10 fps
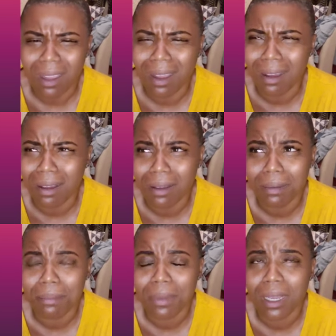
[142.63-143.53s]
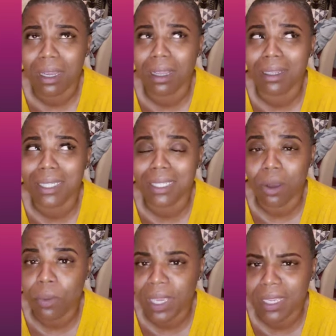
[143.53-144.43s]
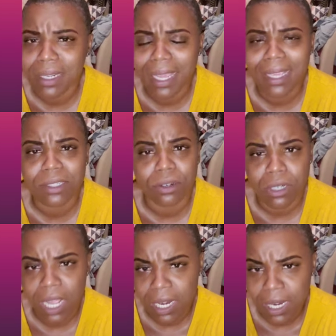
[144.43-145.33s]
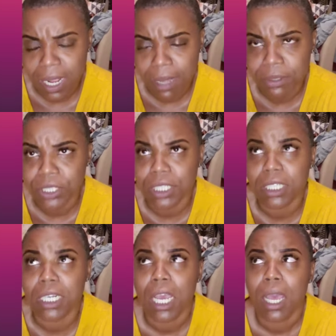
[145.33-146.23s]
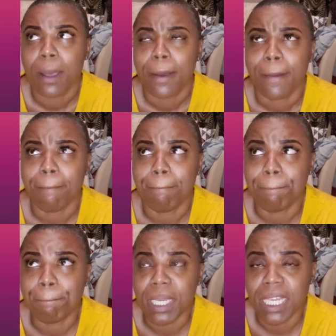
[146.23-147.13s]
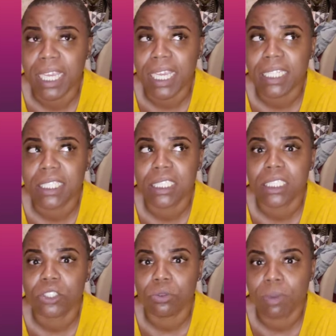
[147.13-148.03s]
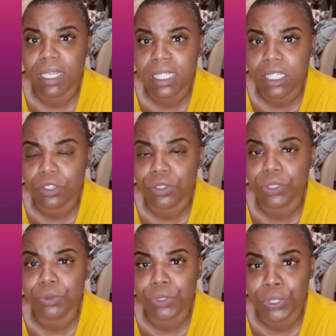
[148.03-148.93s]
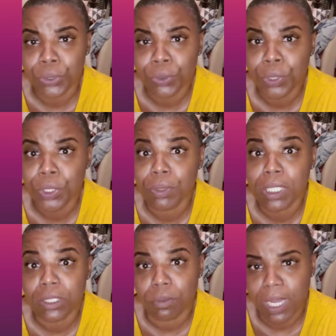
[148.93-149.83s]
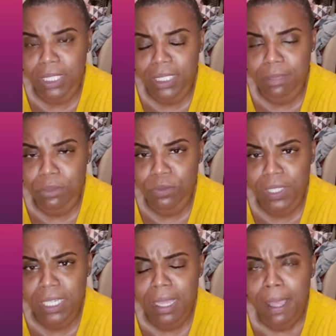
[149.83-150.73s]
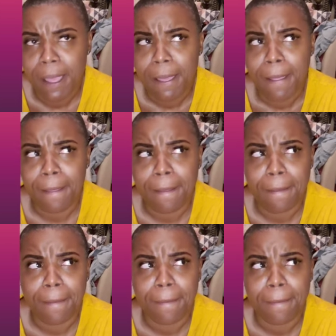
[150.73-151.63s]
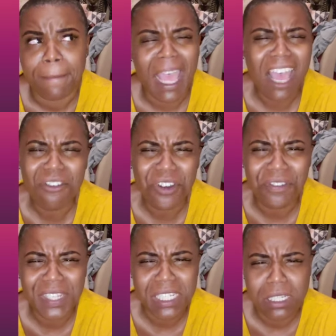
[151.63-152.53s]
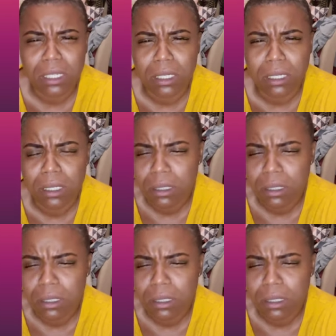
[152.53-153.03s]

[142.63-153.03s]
on. sew-in days are not an option. But to my sisters who do, you need to watch this movie. I don't know if it's a,